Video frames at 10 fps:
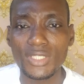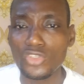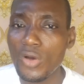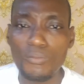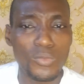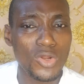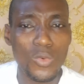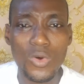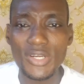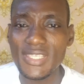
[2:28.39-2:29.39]
No
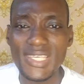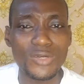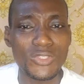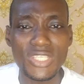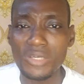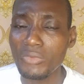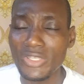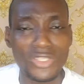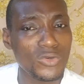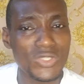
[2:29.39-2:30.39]
worry, say it will stain your
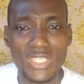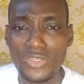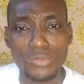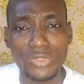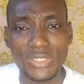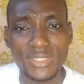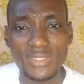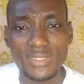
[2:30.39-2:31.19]
body, no, it will stain your body